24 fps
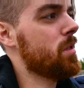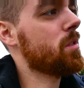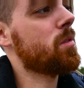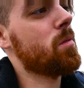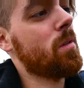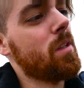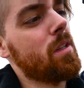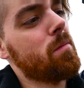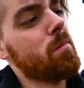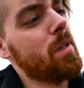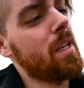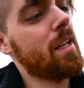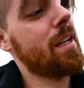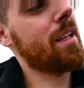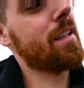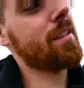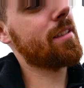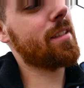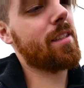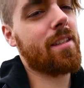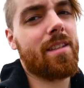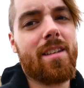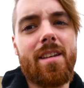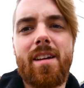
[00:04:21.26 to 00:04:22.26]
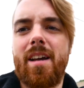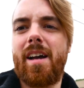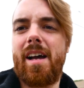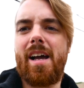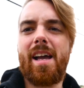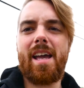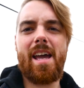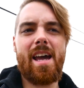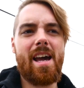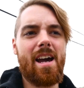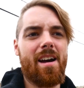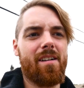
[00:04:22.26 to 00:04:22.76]
between meetings.
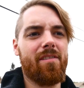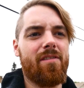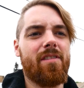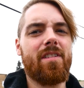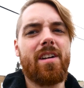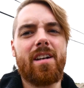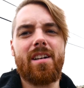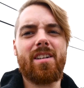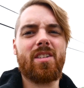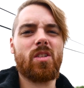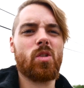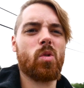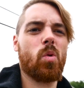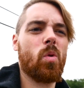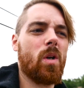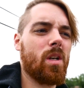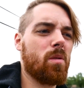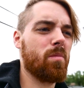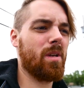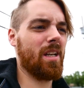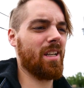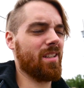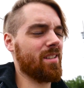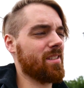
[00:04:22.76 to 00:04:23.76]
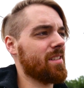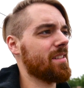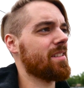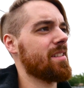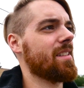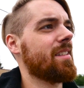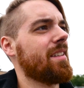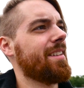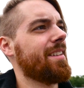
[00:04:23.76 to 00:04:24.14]
I have 20 minutes.